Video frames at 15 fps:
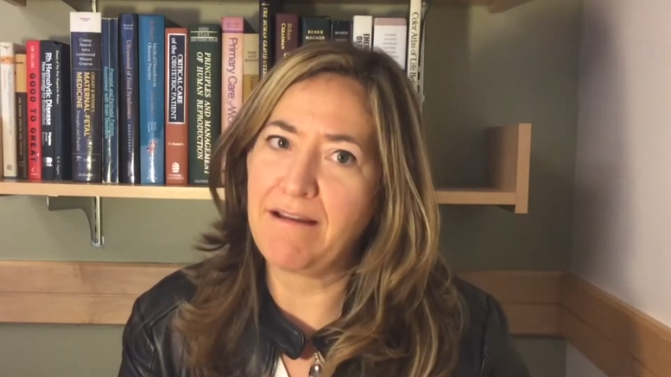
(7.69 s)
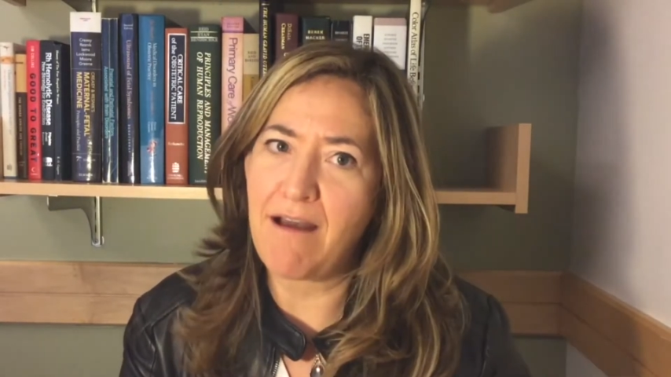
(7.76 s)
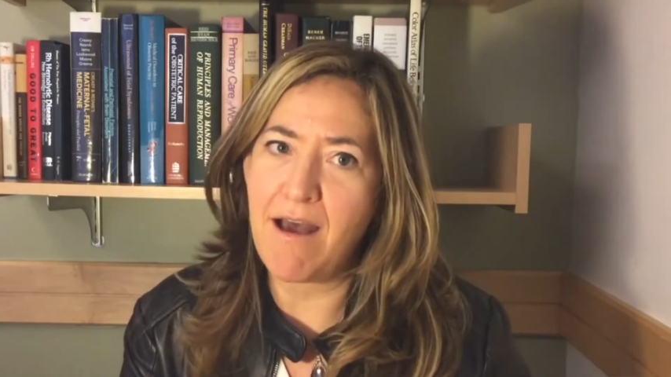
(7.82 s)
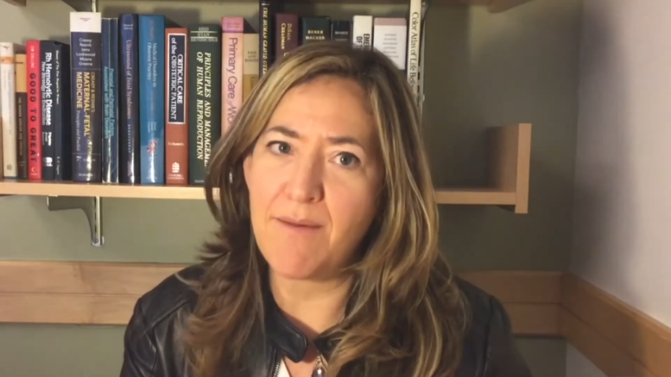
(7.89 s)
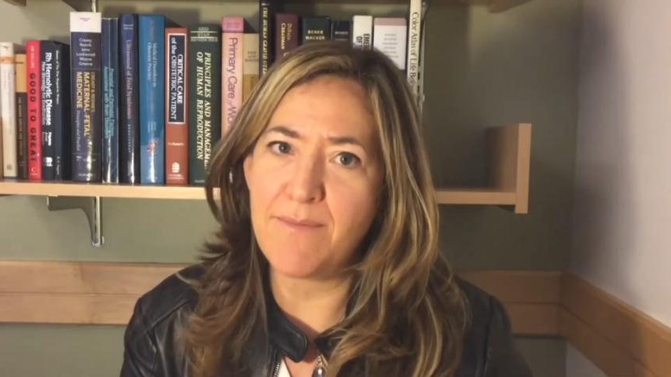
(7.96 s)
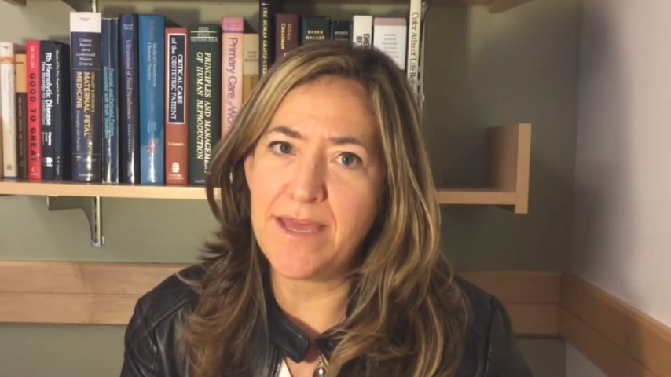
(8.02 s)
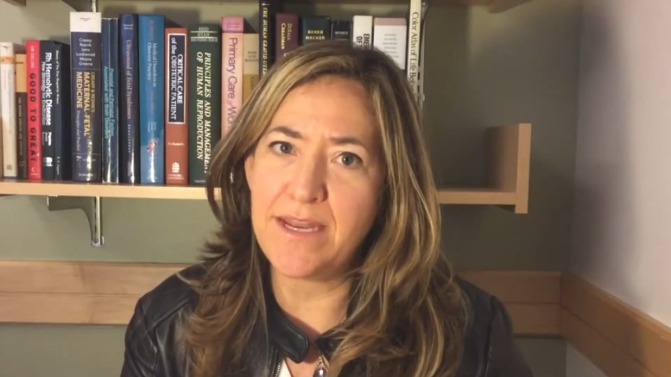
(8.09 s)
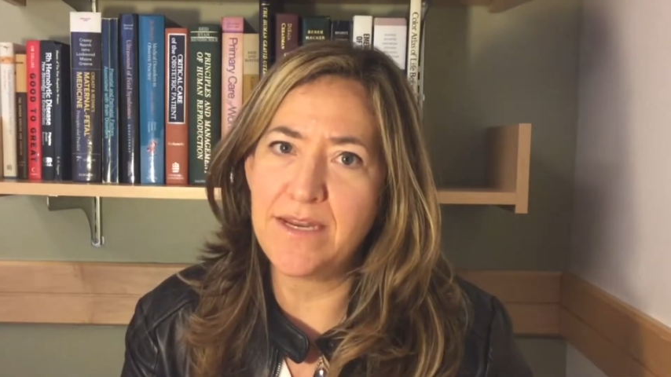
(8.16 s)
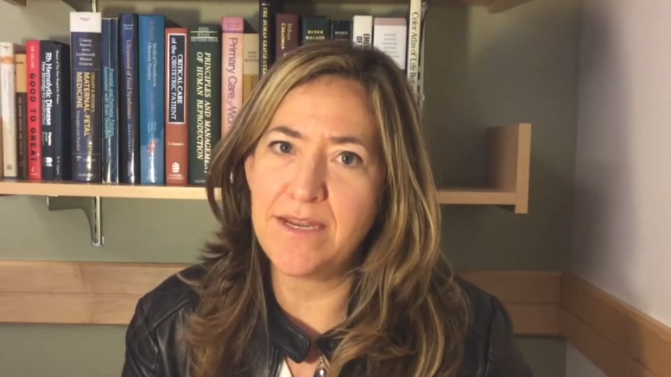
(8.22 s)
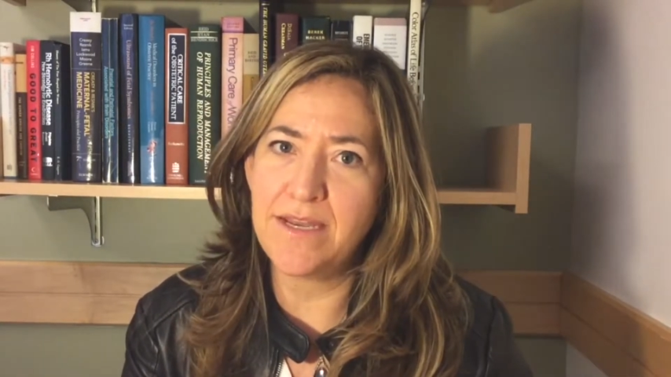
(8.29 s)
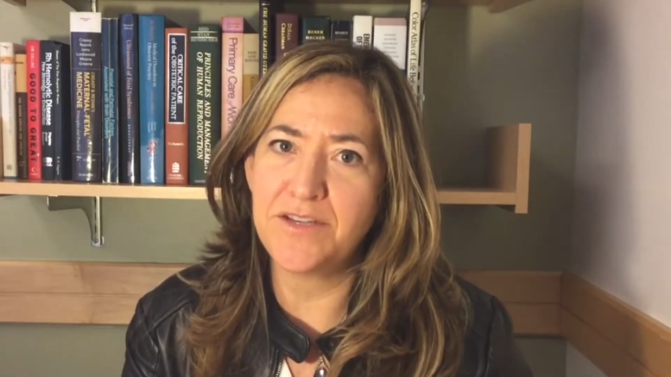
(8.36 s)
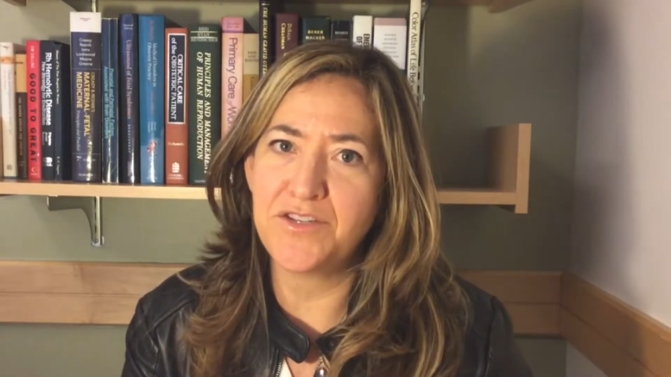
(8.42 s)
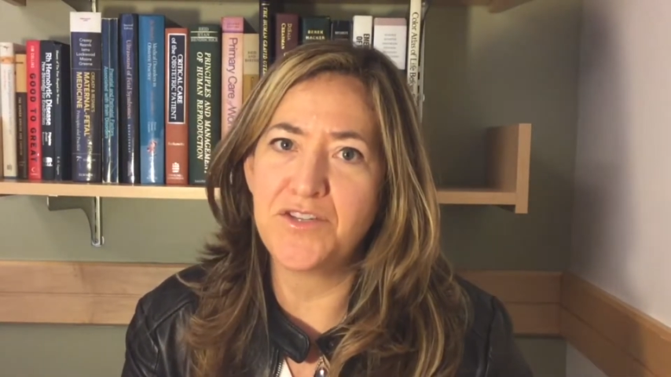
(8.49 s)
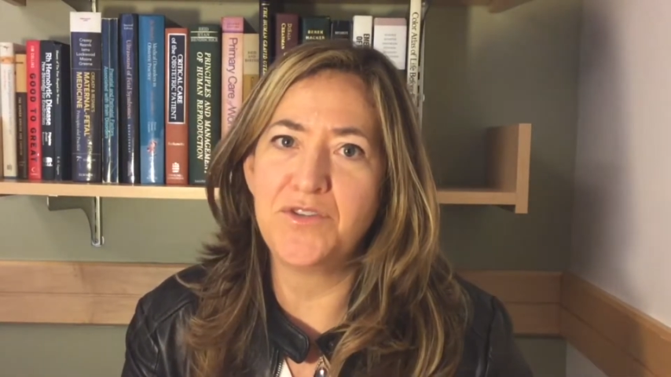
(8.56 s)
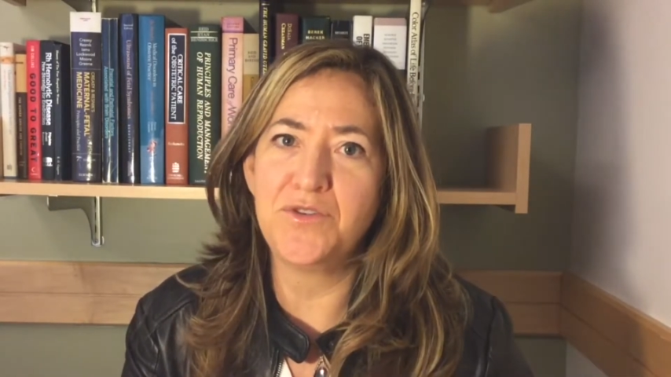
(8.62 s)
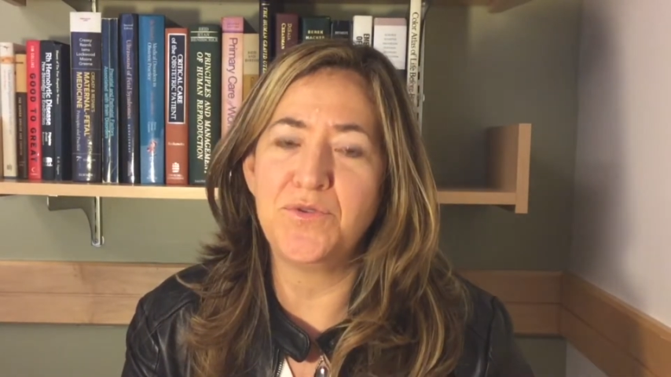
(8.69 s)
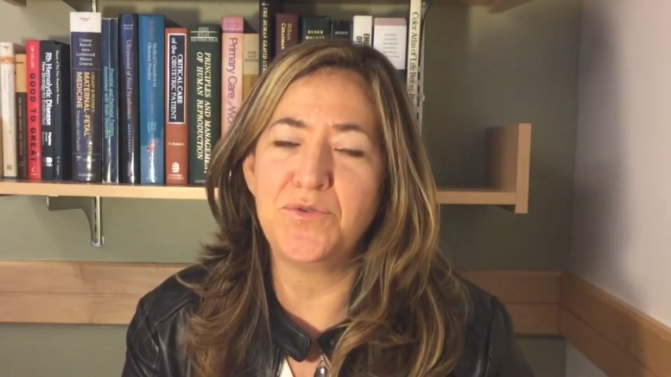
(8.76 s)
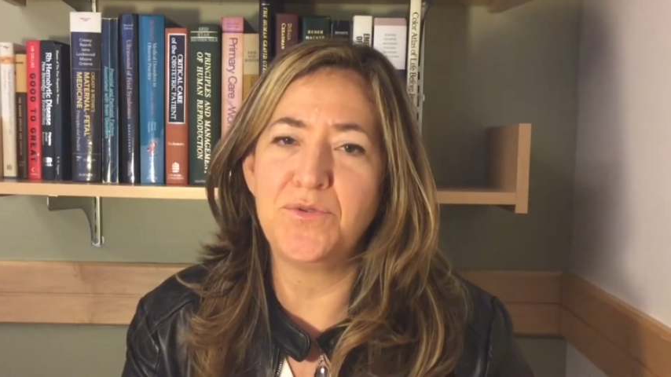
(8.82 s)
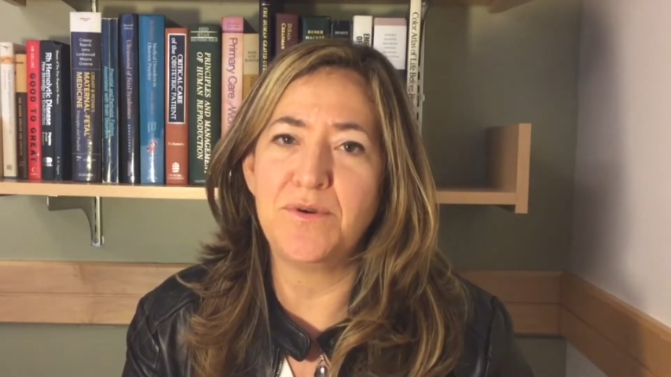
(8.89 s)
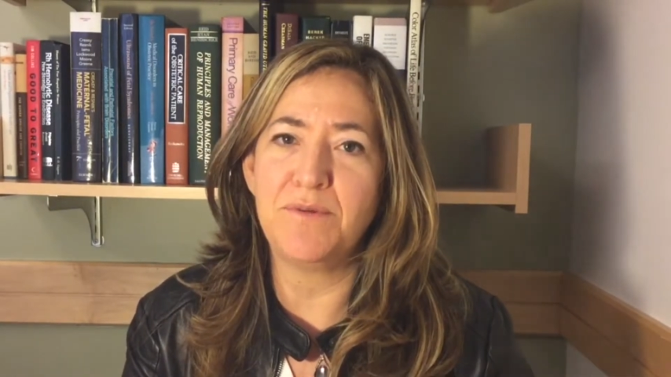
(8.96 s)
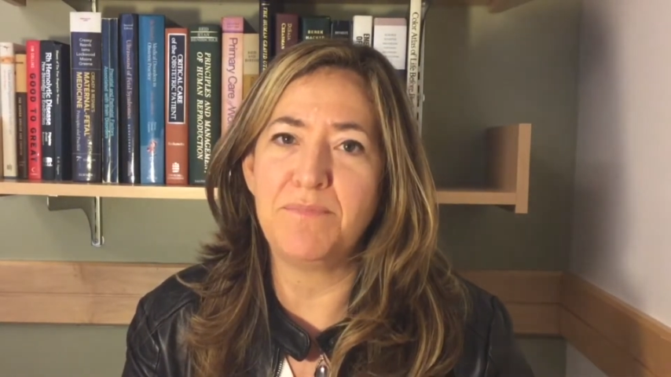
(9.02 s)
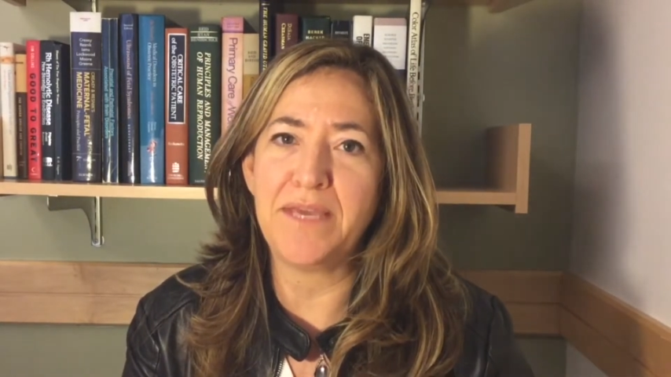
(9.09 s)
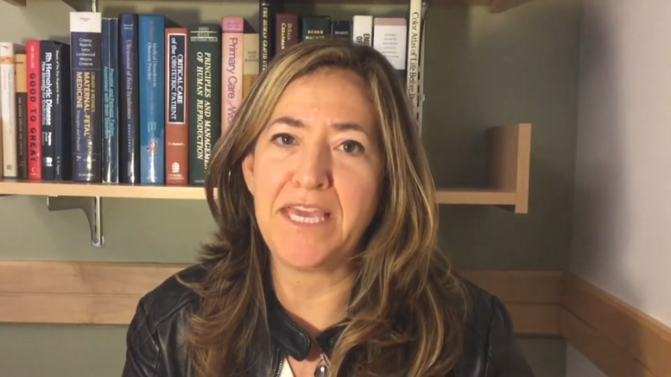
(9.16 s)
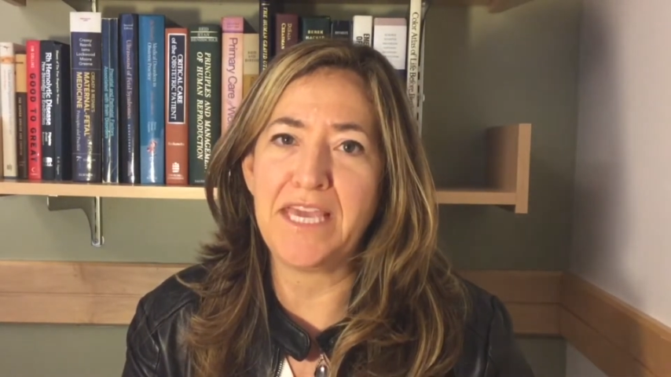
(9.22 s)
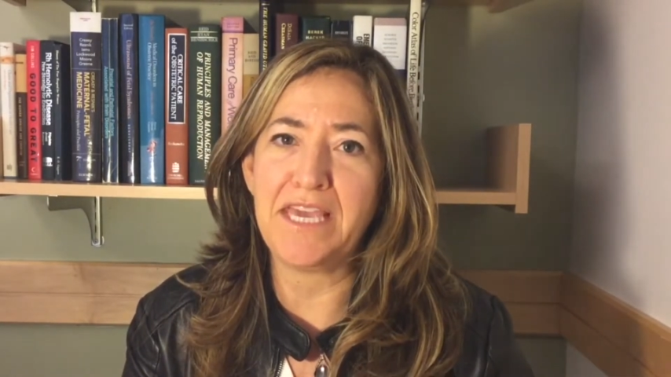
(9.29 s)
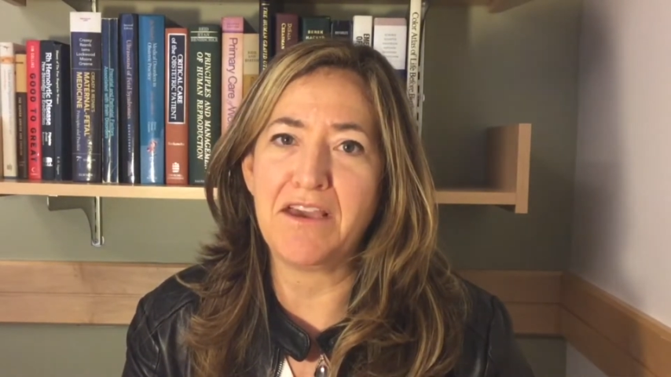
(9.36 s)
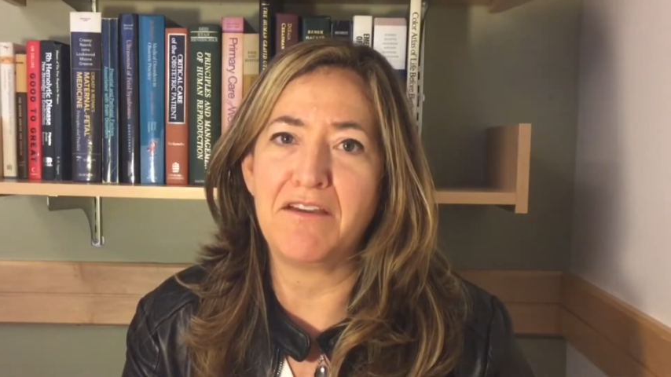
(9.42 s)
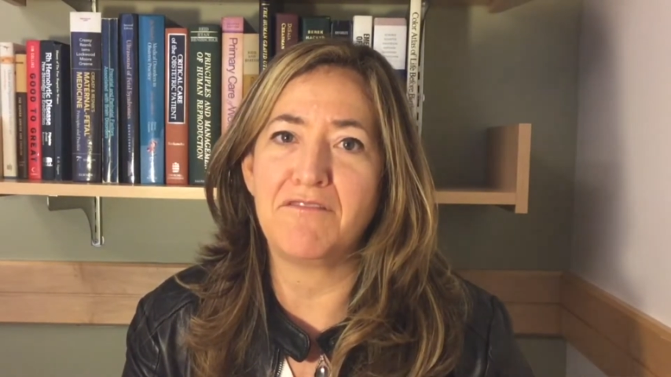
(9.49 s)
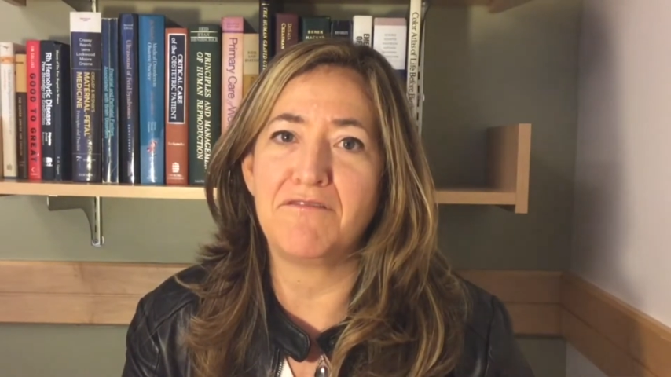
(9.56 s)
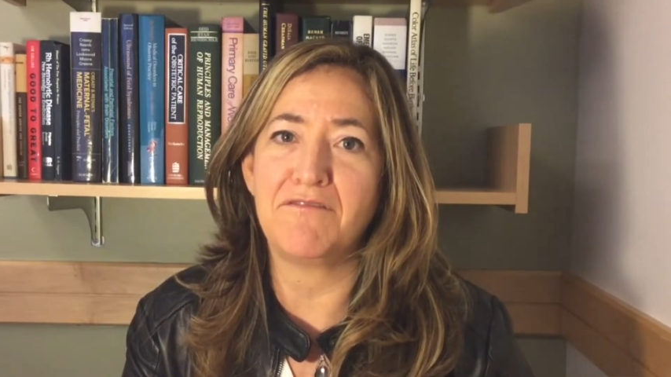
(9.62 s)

common to be